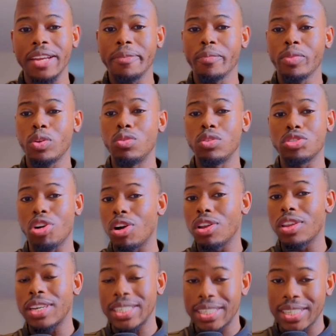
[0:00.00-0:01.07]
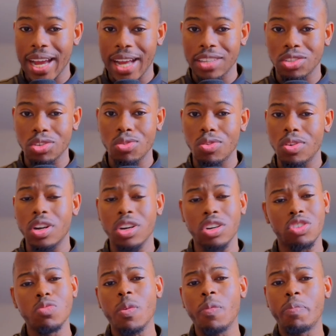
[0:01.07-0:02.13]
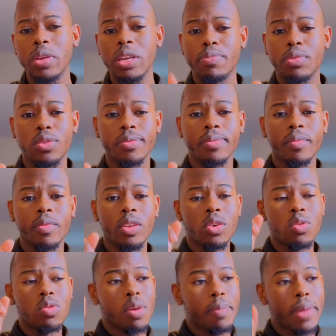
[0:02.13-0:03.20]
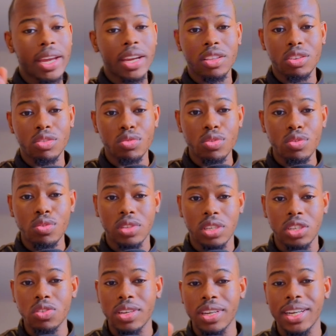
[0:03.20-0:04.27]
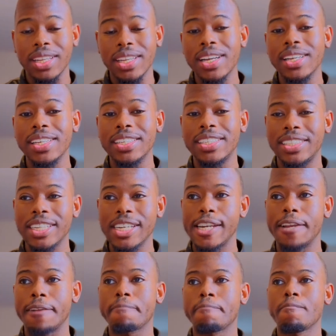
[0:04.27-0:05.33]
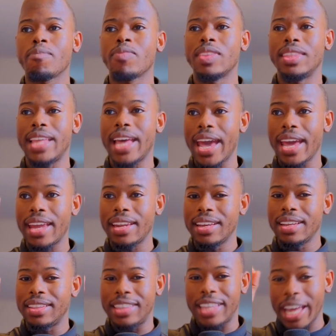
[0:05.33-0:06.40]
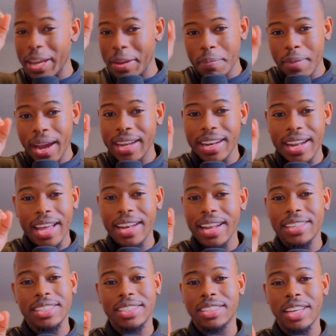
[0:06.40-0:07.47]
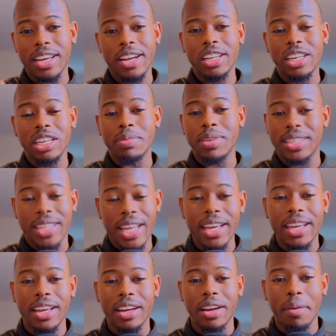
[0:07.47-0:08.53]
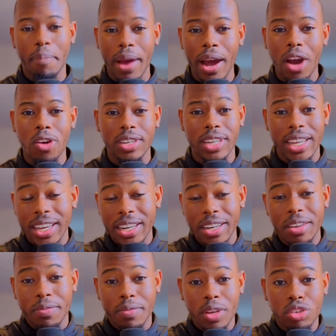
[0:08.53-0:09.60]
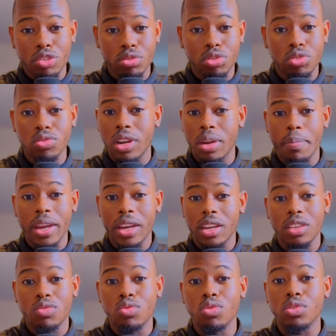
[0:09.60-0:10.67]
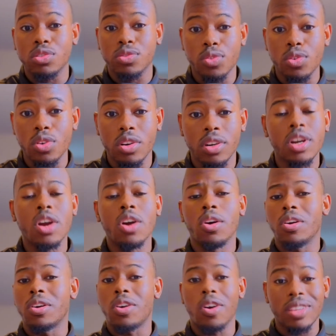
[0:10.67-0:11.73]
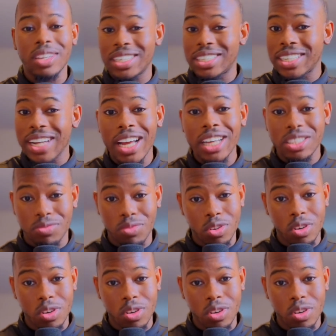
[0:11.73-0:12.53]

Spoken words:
who is calling the shots, or a group of people who are making the rules, and you can clearly see that they might not necessarily be thinking about the individuals who they're making the rules for or calling the shots for.